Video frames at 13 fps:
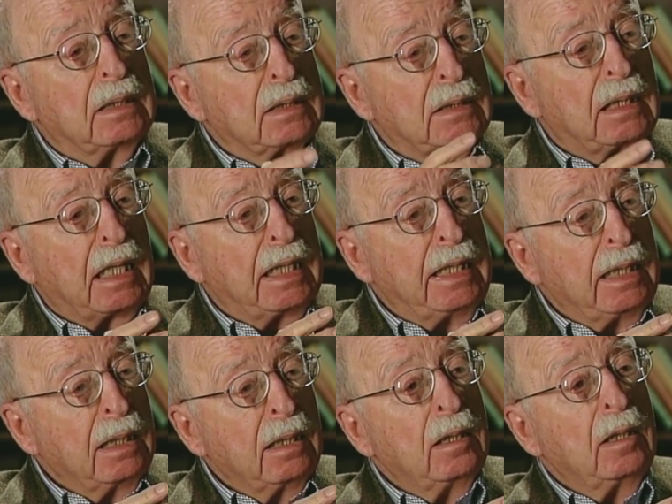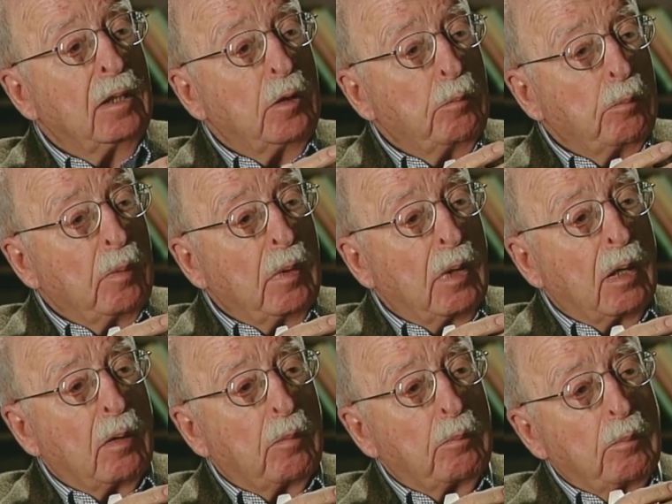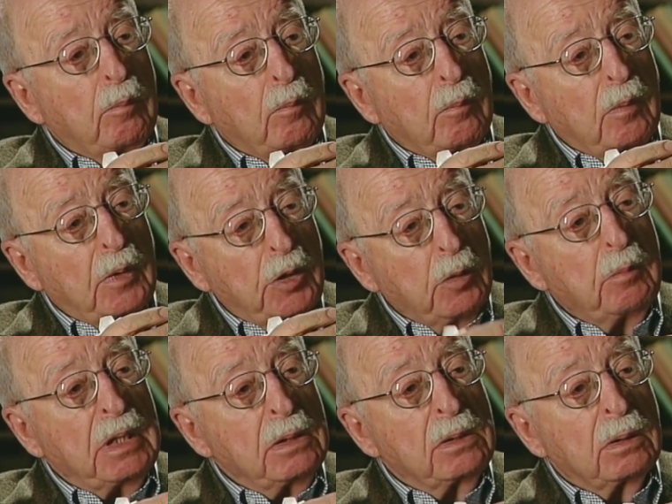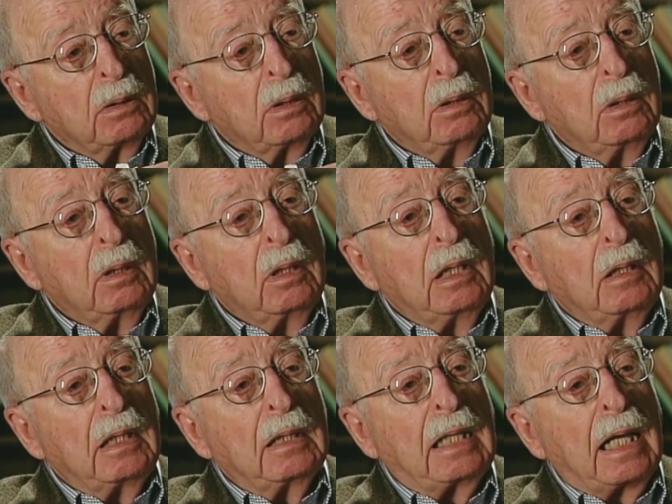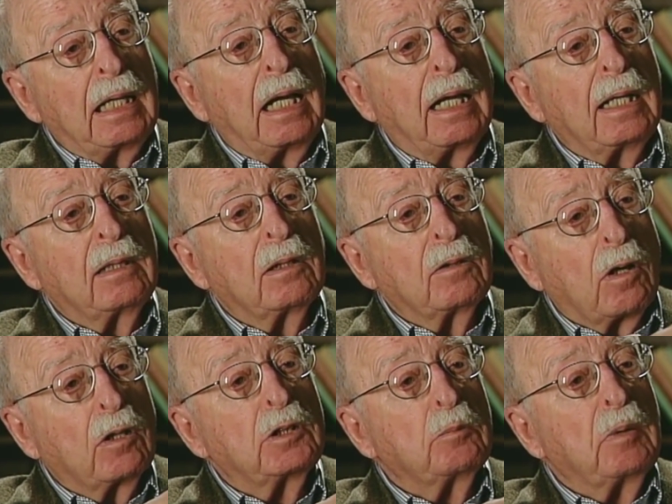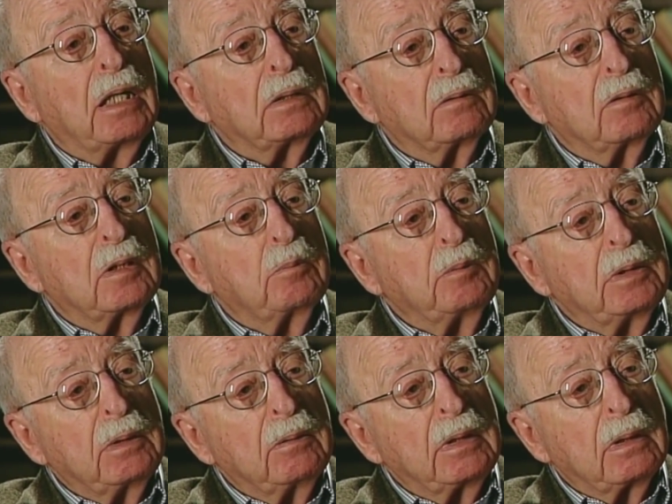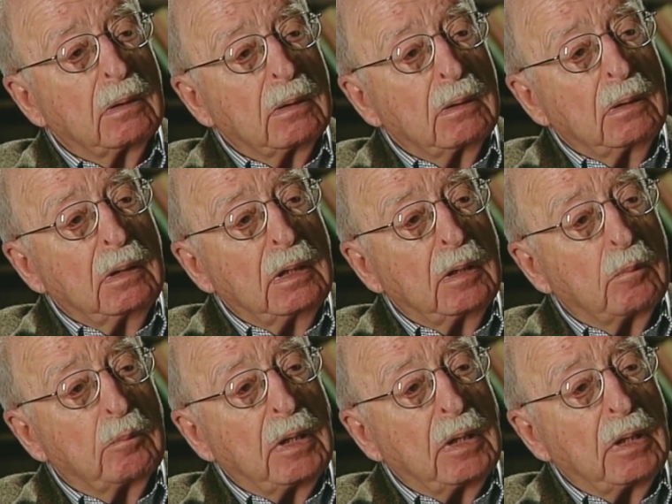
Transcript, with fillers: to study uh, humans that had large amounts of this material in their